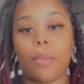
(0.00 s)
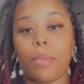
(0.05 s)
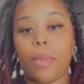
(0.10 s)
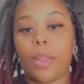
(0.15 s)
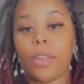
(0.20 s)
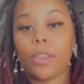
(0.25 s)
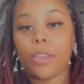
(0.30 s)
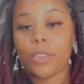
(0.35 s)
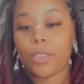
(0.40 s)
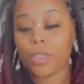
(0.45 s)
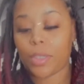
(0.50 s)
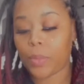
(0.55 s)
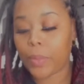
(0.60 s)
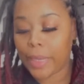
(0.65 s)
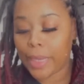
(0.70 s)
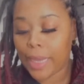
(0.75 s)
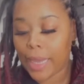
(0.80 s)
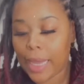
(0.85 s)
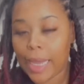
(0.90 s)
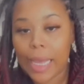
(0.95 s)
my little
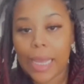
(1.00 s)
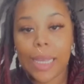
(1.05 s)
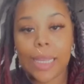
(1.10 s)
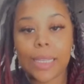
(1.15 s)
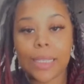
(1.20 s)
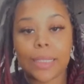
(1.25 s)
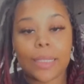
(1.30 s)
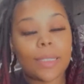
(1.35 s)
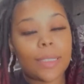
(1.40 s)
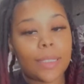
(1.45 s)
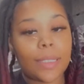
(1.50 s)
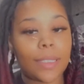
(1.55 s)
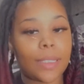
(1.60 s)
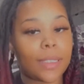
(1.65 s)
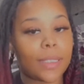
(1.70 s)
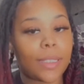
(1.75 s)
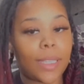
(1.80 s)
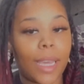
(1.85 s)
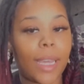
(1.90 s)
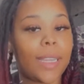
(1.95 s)
sweet
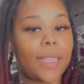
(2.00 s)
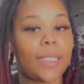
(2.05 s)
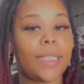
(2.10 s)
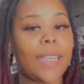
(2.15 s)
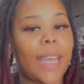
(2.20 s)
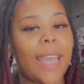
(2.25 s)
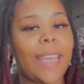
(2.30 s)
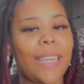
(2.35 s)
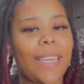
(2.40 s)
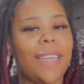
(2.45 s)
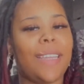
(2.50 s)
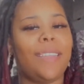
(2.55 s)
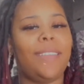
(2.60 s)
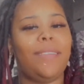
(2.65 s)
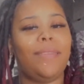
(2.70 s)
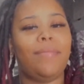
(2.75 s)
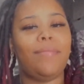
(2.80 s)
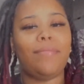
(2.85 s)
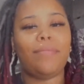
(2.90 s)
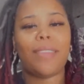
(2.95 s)
hands can't take it.
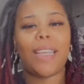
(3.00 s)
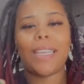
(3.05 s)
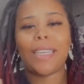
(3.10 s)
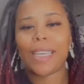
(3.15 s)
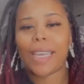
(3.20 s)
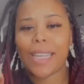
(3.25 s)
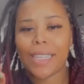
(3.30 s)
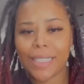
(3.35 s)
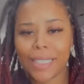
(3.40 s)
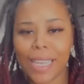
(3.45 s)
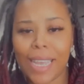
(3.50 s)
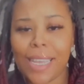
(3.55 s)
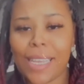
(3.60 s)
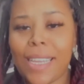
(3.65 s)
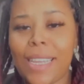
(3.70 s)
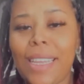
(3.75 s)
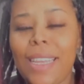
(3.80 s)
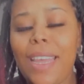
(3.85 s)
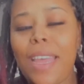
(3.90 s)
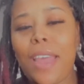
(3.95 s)
They can't take
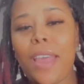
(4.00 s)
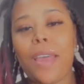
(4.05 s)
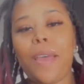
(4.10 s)
it.